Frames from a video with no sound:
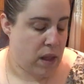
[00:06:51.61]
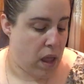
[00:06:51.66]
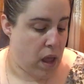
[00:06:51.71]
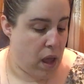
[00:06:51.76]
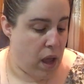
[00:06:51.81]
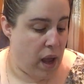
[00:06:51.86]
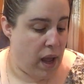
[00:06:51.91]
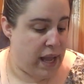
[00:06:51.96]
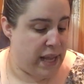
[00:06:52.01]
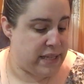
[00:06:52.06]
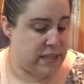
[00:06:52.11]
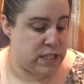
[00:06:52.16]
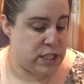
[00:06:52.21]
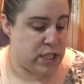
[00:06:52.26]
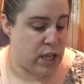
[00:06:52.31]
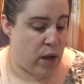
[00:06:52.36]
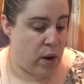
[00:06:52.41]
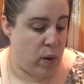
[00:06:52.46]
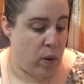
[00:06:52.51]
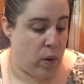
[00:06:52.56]
And
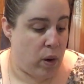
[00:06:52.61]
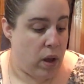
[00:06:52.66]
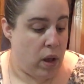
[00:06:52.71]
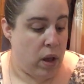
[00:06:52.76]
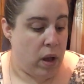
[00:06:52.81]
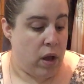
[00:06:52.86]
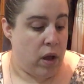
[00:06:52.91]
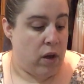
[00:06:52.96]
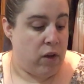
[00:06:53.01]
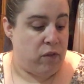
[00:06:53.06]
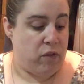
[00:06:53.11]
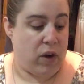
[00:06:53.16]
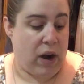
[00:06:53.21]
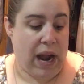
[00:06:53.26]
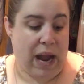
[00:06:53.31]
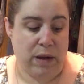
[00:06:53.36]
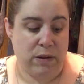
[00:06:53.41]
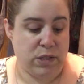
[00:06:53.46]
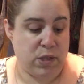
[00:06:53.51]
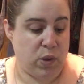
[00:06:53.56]
so for
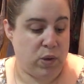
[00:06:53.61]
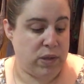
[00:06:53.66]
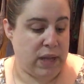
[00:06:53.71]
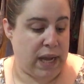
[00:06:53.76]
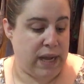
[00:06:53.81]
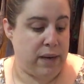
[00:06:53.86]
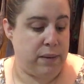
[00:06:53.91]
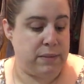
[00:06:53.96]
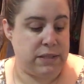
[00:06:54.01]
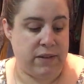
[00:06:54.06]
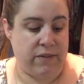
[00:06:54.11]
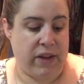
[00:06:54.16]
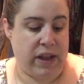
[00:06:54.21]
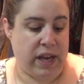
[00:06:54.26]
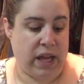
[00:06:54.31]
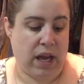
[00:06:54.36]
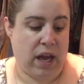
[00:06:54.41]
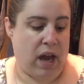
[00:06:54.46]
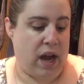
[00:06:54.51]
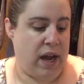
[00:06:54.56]
household items of
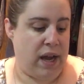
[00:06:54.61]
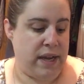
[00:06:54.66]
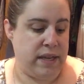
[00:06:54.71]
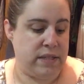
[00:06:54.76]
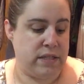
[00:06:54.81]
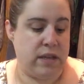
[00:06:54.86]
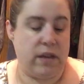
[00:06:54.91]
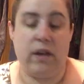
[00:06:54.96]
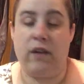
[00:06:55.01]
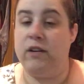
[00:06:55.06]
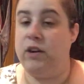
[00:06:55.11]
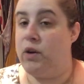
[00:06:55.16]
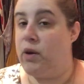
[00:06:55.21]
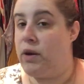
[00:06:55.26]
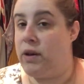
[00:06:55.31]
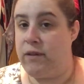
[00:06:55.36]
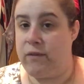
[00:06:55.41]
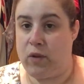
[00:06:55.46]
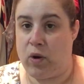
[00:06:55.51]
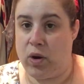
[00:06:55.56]
any kind, you
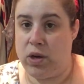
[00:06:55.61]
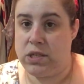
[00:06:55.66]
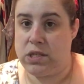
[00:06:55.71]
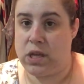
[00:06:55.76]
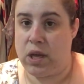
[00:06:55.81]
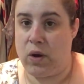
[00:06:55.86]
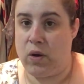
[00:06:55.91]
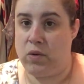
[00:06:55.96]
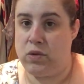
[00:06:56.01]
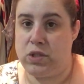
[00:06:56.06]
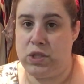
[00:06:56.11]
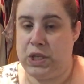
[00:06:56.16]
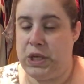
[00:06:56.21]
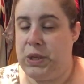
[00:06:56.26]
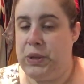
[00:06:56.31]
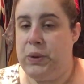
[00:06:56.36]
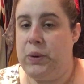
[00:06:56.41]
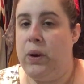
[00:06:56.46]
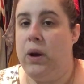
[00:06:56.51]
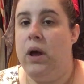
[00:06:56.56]
can of course go
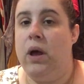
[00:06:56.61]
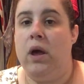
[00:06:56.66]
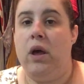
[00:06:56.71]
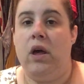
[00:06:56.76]
to